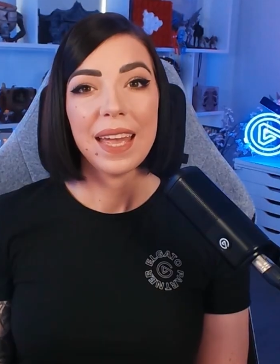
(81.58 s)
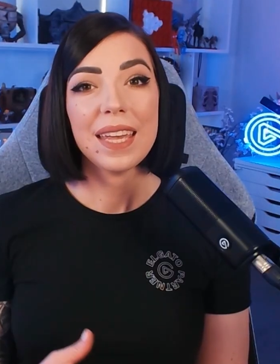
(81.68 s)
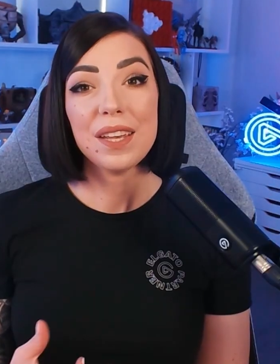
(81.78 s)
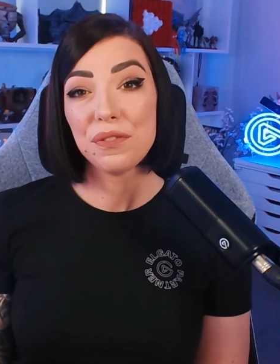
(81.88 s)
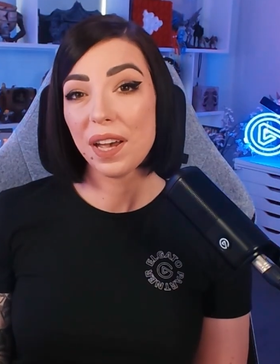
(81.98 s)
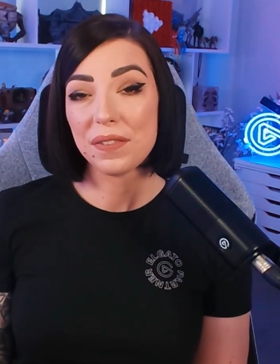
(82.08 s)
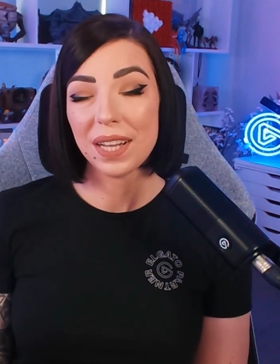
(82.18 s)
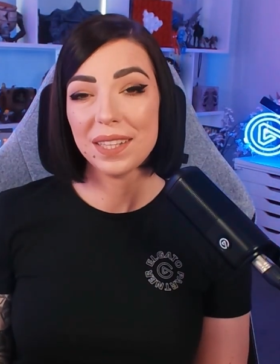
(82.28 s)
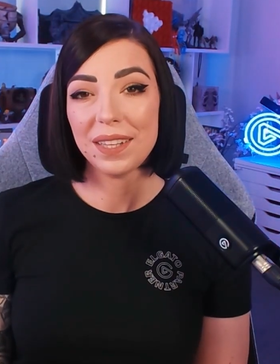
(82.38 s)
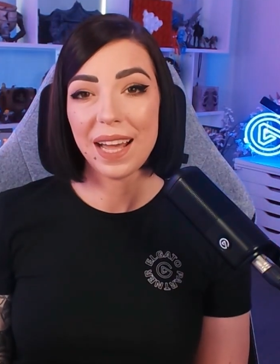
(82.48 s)
If you have
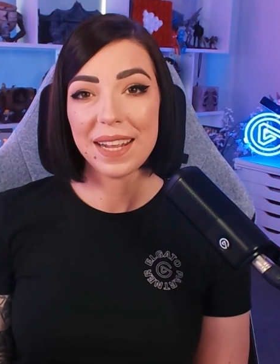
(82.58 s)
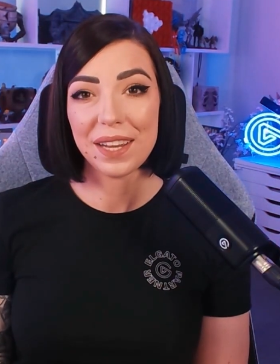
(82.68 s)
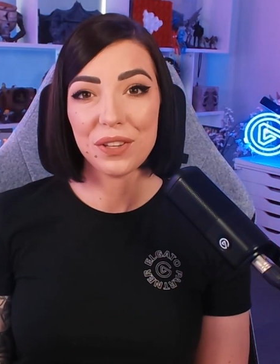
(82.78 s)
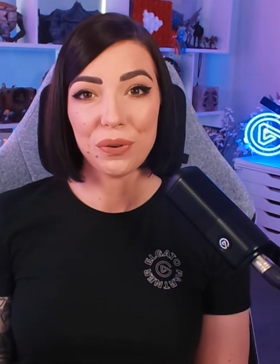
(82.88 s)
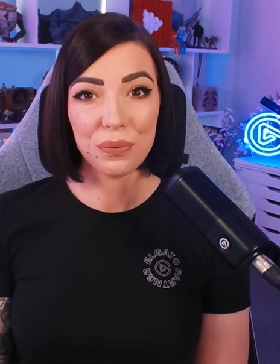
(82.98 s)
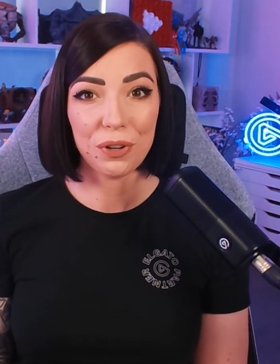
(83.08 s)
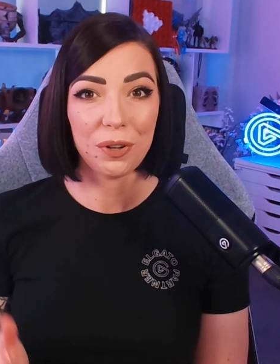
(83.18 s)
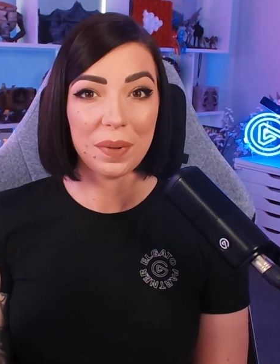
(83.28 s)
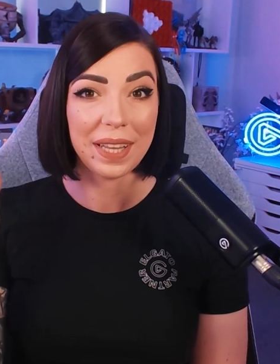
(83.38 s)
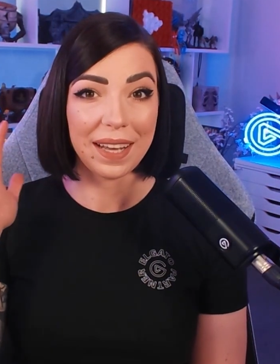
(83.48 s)
coloured lighting in your
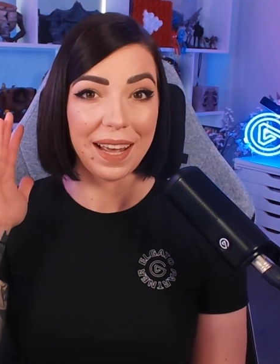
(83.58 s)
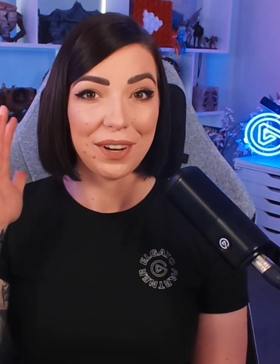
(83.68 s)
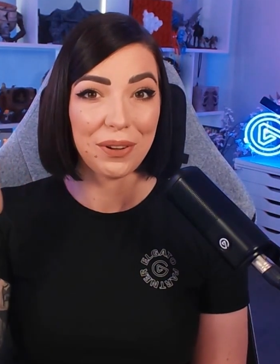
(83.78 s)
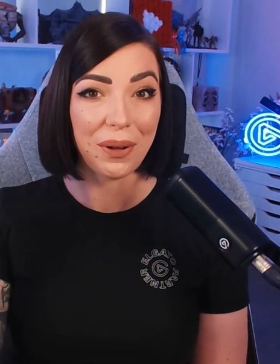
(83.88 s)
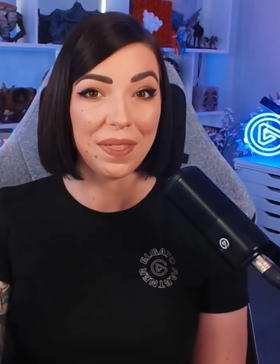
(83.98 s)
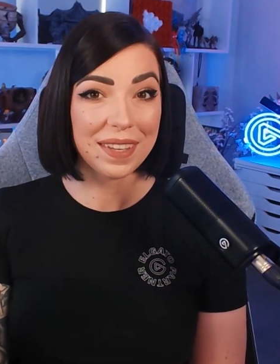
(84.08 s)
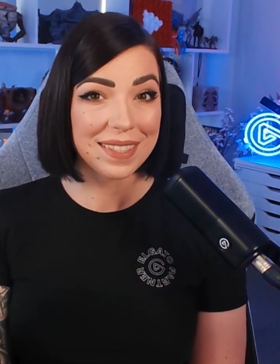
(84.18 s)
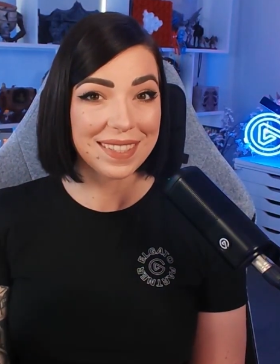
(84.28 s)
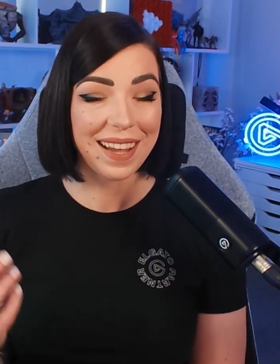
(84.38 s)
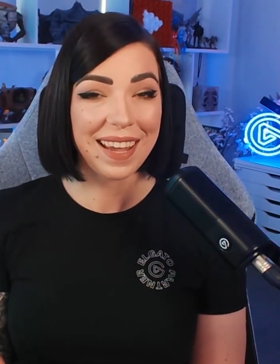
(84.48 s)
room, like I do on
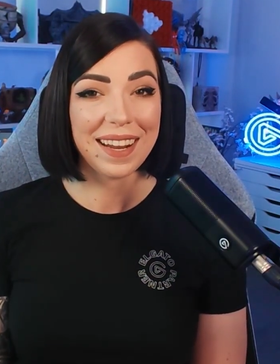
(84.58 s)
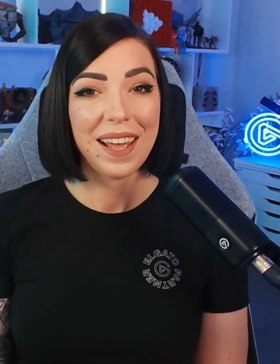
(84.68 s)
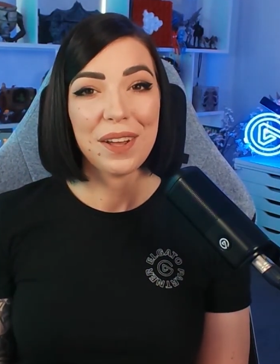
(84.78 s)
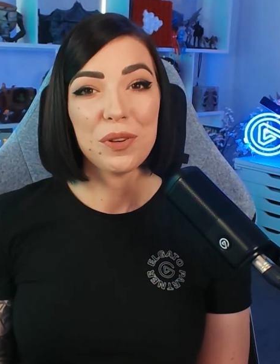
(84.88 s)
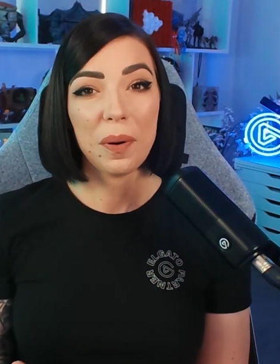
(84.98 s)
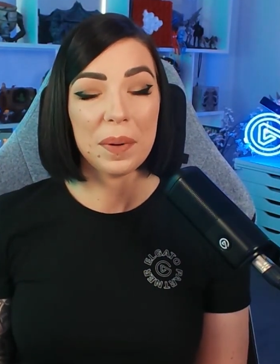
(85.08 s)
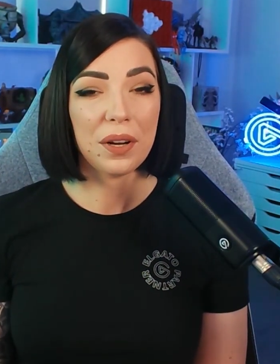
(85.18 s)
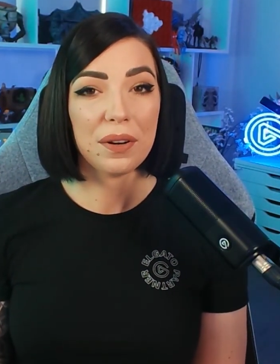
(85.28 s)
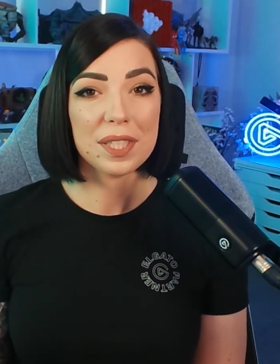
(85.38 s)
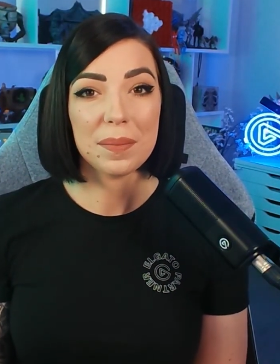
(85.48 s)
this side, you'll probably
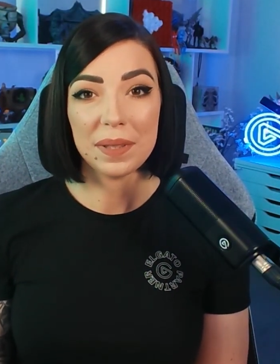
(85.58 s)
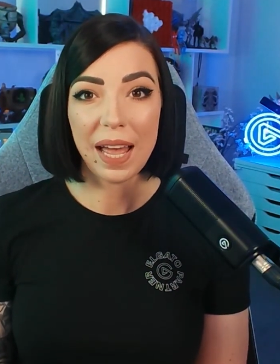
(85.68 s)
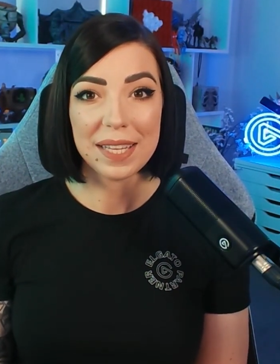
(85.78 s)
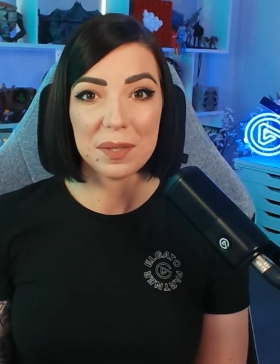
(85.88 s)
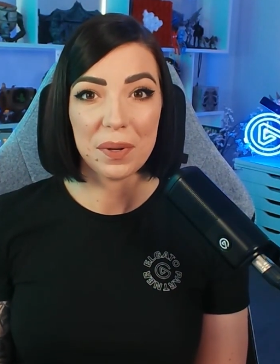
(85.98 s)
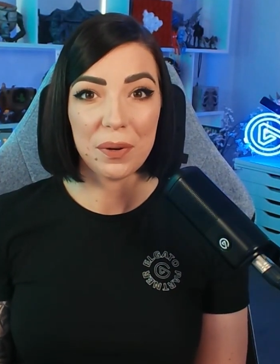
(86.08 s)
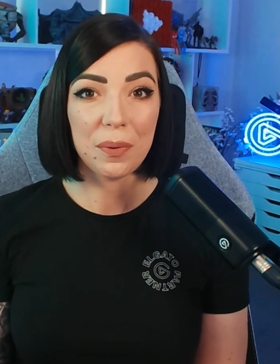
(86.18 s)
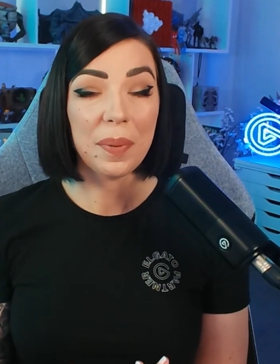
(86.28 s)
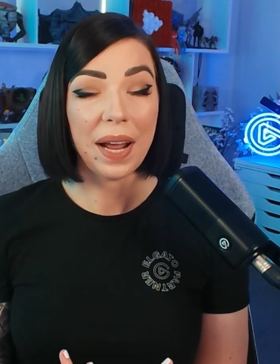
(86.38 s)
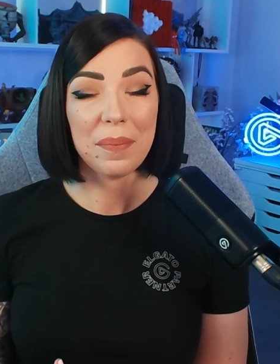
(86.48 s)
notice some light
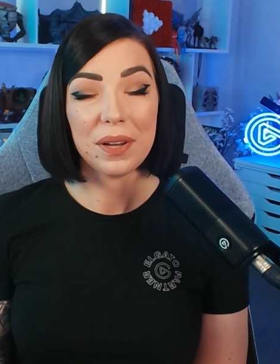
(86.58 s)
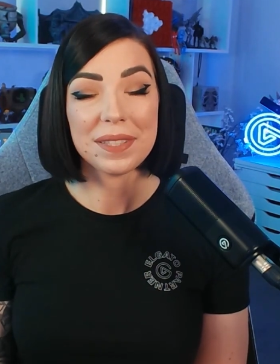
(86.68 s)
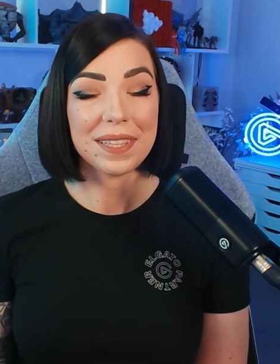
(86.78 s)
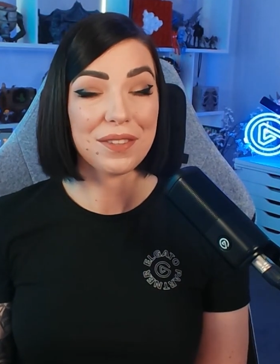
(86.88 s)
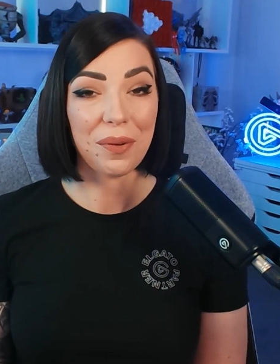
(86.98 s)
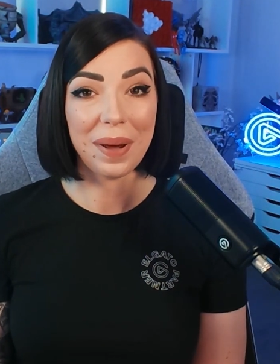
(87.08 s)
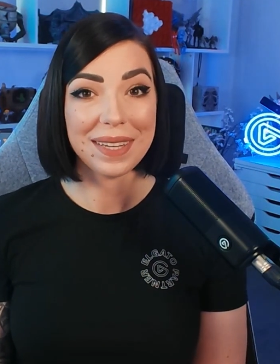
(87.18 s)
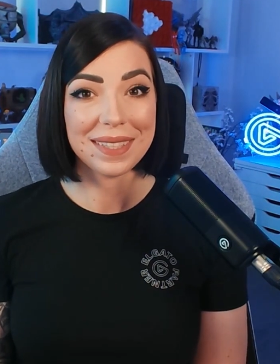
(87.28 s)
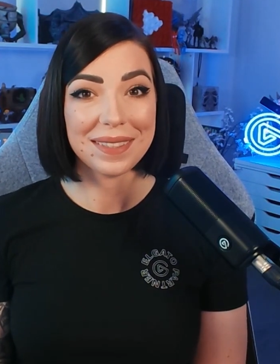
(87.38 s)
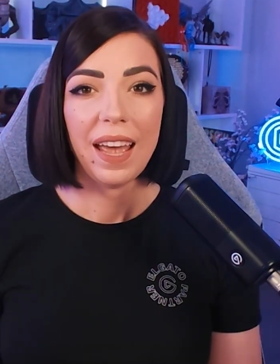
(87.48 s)
spill, but I personally don't
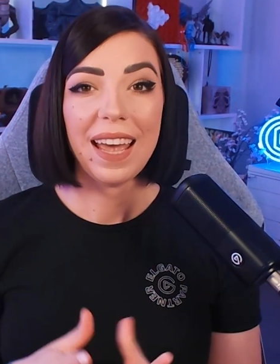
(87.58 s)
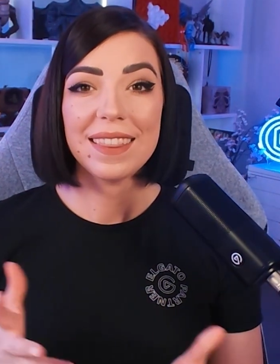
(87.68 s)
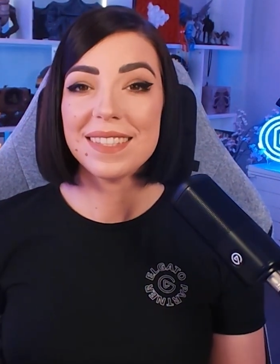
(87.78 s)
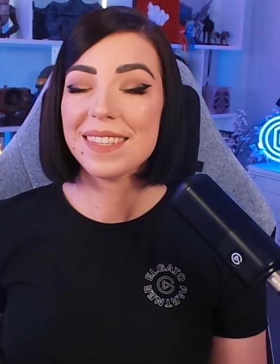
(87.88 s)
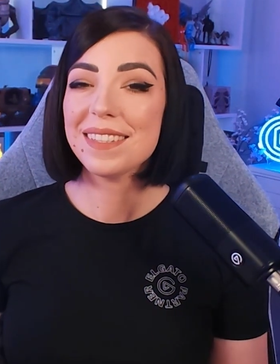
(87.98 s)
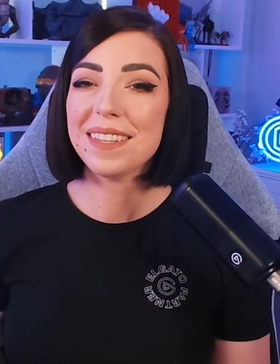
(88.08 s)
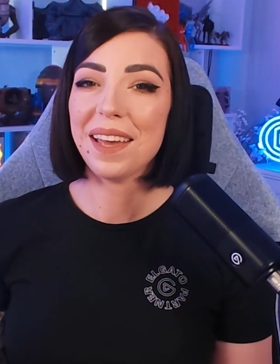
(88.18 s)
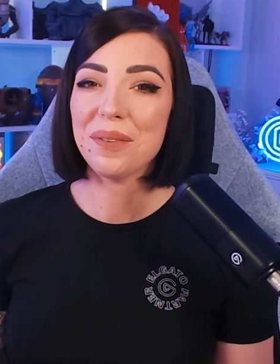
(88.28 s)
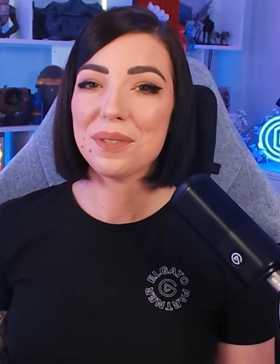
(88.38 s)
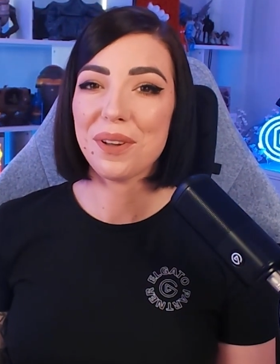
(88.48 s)
mind it. And this is
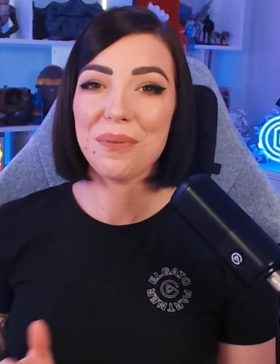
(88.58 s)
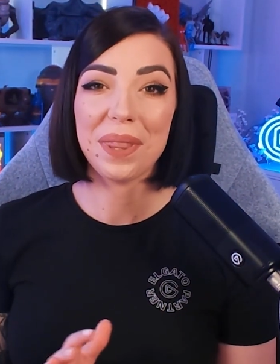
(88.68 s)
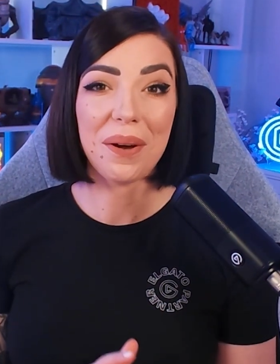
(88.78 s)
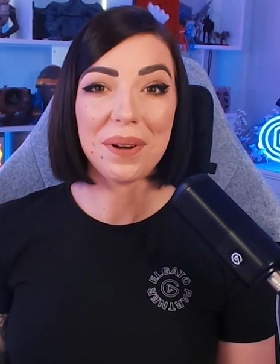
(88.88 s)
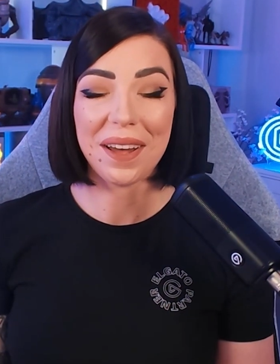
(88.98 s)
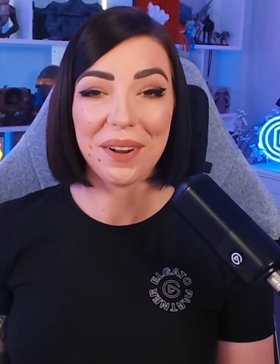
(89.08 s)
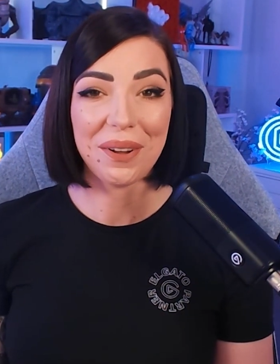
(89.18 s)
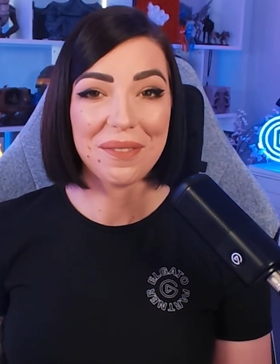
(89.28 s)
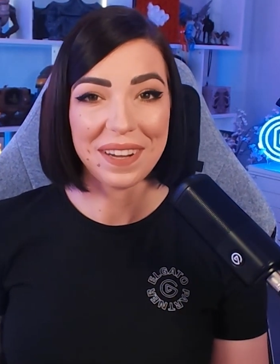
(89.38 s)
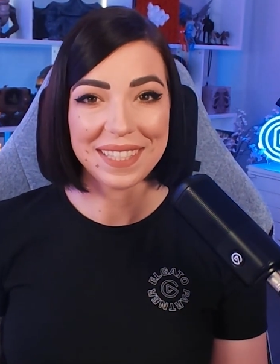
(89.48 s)
the end result with the
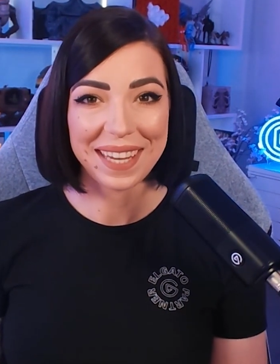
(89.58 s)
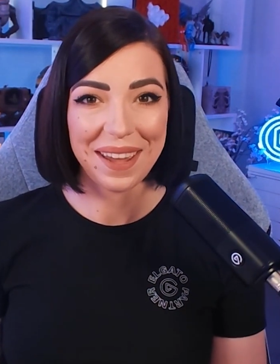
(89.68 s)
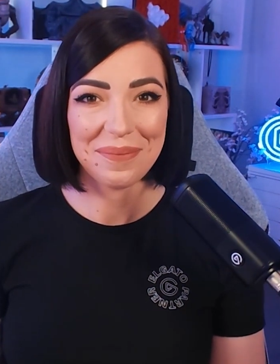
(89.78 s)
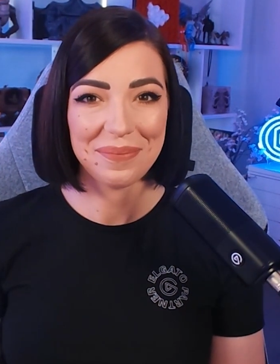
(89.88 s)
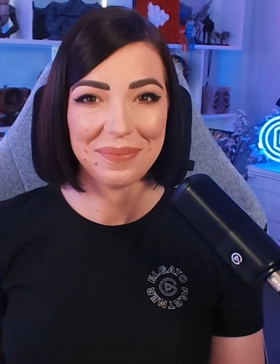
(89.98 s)
Elgato Cam.